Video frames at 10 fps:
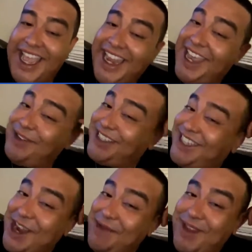And they was
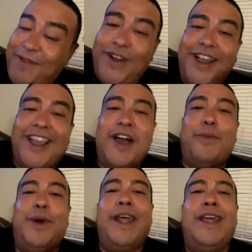tearing me the fuck
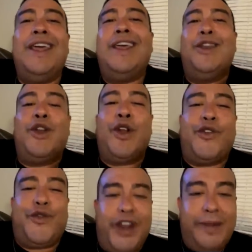up. But you know, the
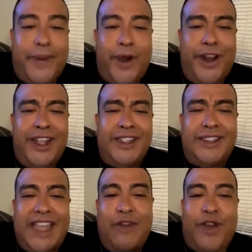funny part is
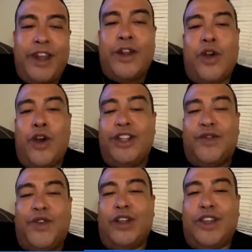they writing all these
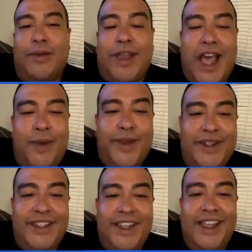fucked up
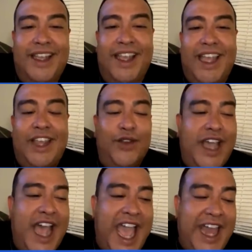comments, and you
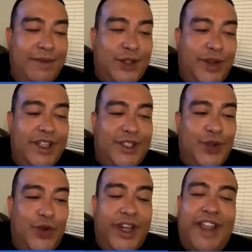got Adam
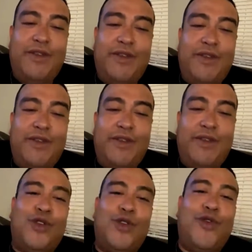22 and everybody in the
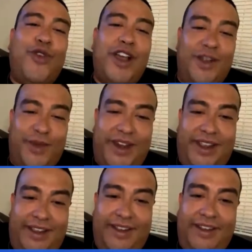crew fucking with
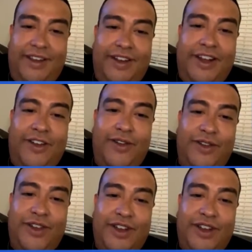it. You know?